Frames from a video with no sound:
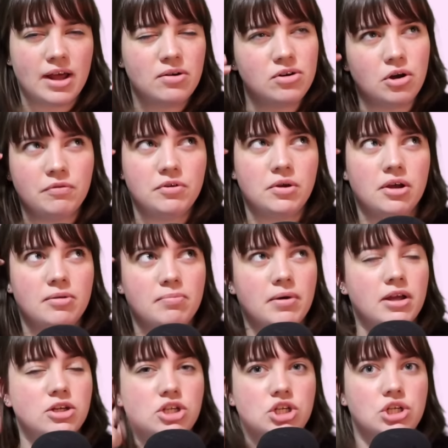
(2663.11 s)
I don't know if you could,
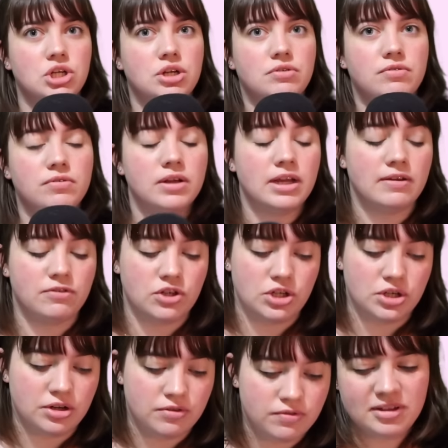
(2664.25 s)
but she should have, if she
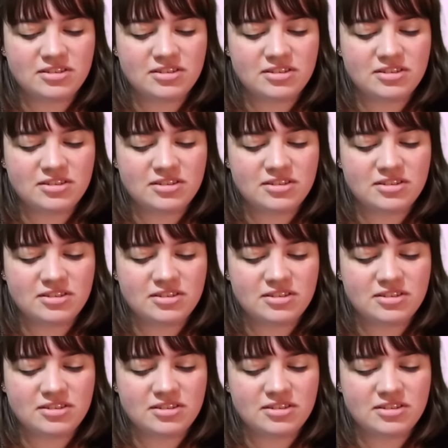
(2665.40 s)
could have.